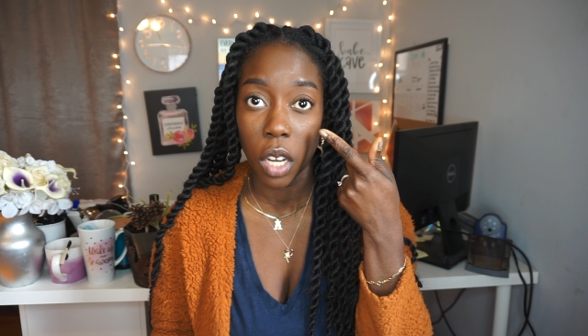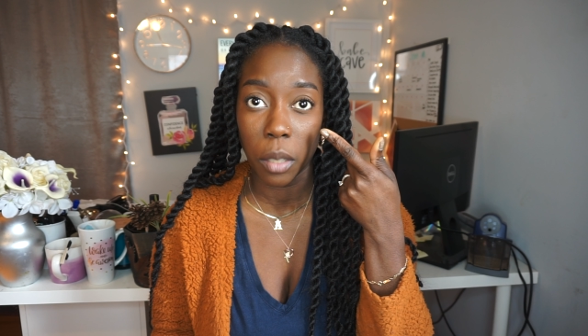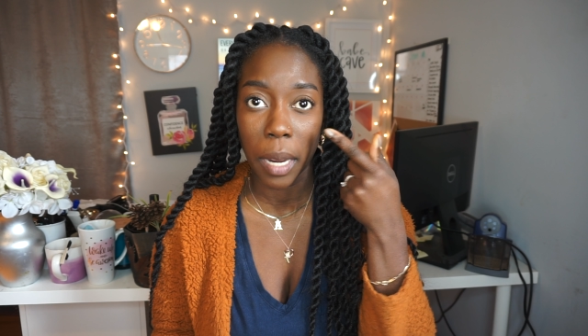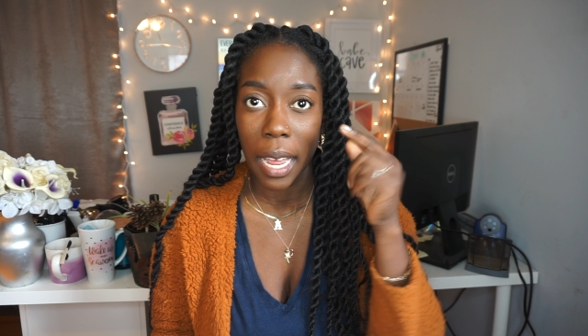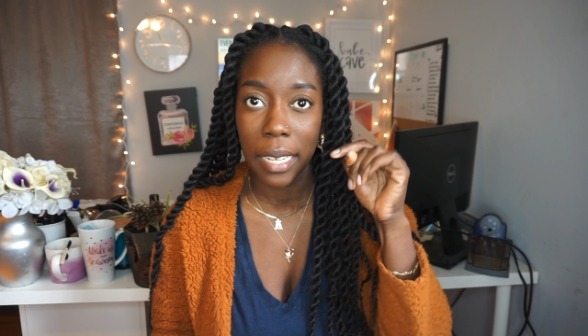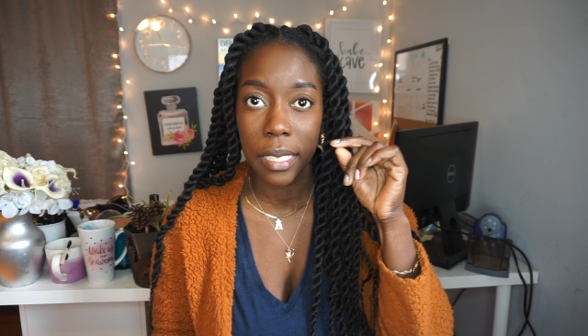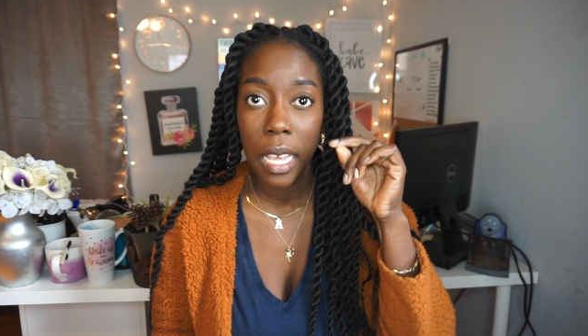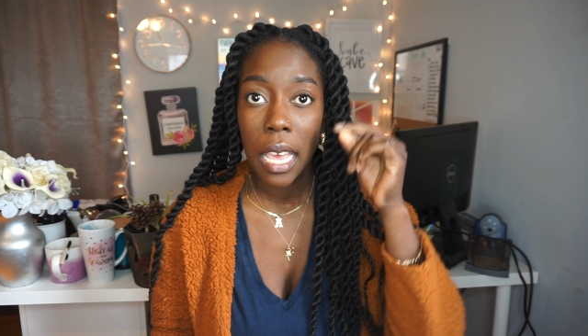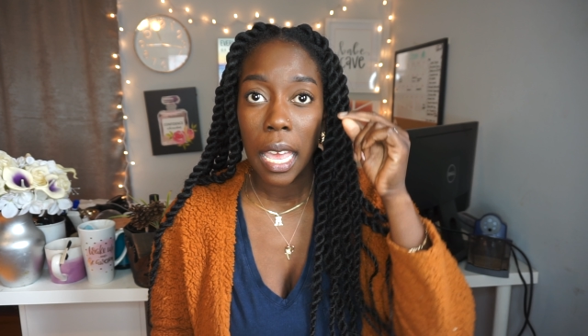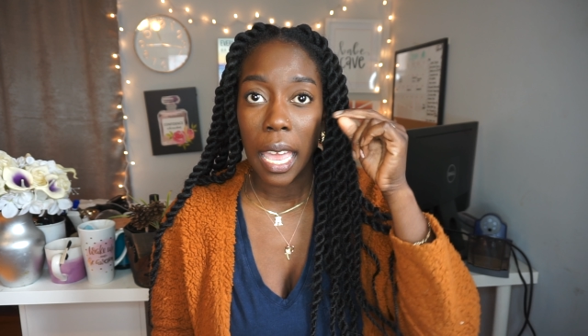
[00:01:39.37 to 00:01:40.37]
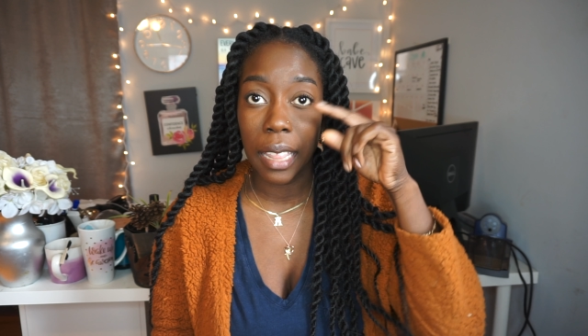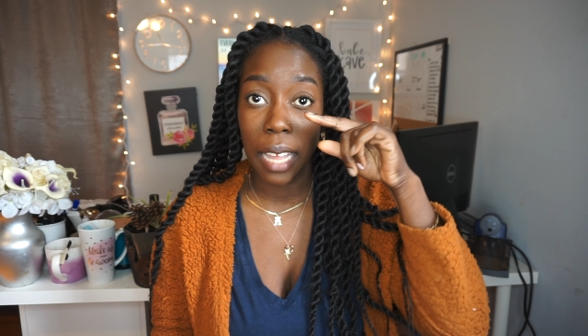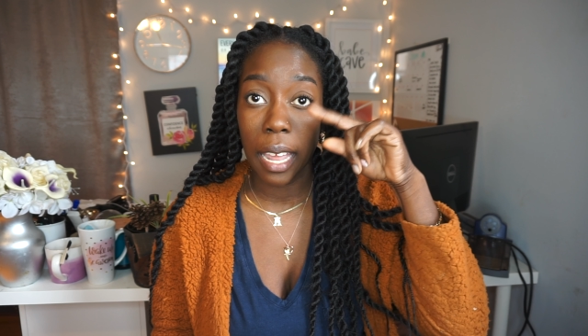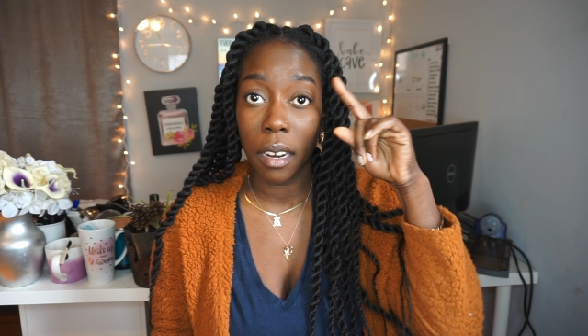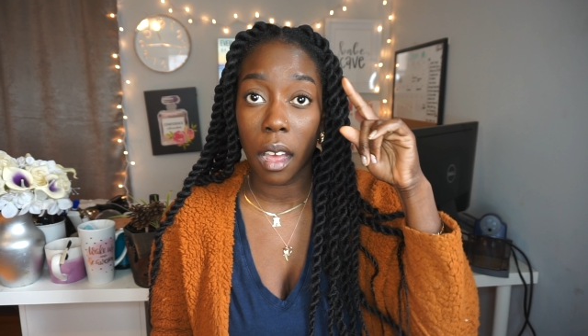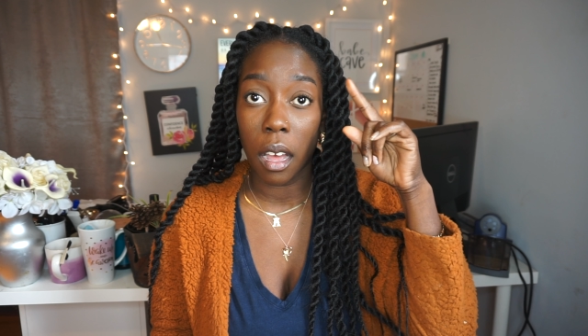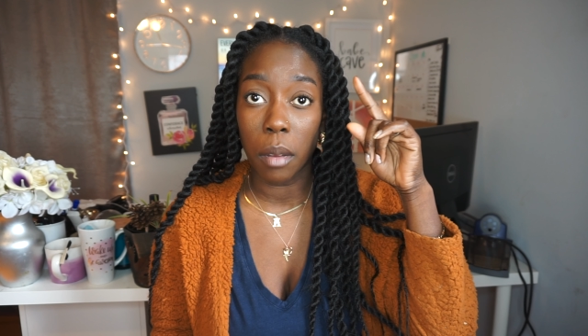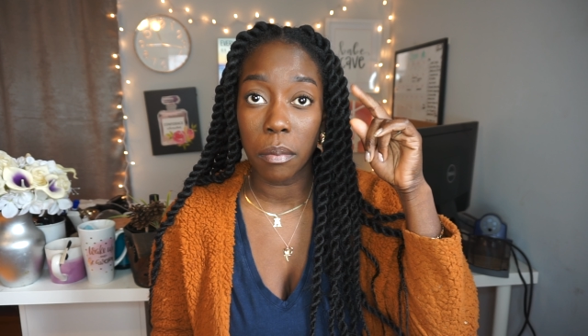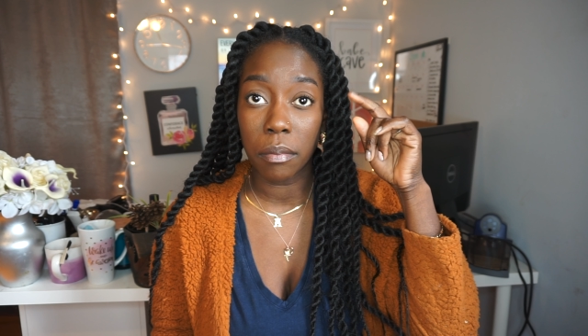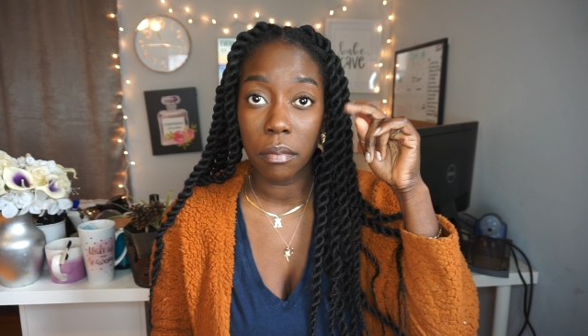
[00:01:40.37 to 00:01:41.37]
under my eyes, and then
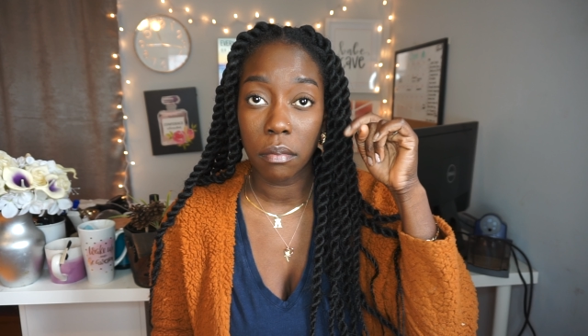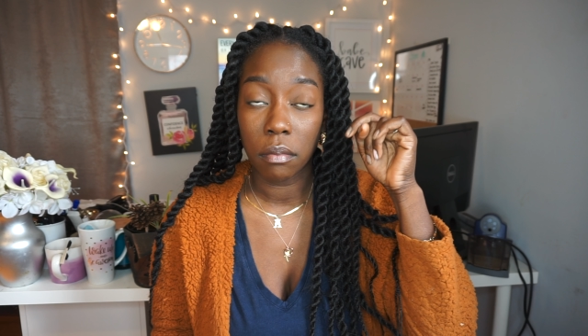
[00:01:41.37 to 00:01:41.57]
um,